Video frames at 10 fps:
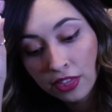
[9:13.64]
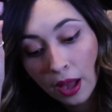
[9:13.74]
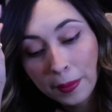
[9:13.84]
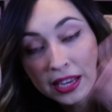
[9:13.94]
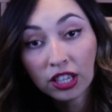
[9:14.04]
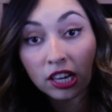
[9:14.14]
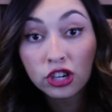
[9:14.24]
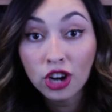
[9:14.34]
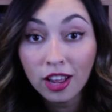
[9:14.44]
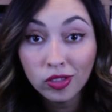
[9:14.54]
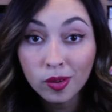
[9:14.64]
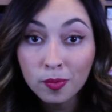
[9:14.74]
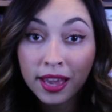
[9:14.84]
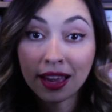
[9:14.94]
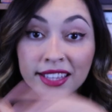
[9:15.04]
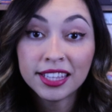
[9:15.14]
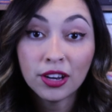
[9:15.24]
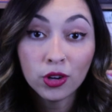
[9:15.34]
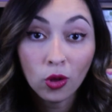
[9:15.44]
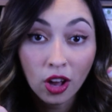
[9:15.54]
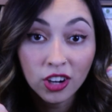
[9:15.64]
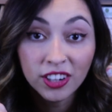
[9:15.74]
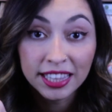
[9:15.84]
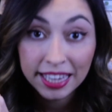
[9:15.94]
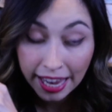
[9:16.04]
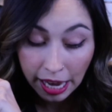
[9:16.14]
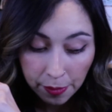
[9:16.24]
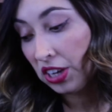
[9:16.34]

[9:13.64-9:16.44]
that means I shot them and they are no longer in the game.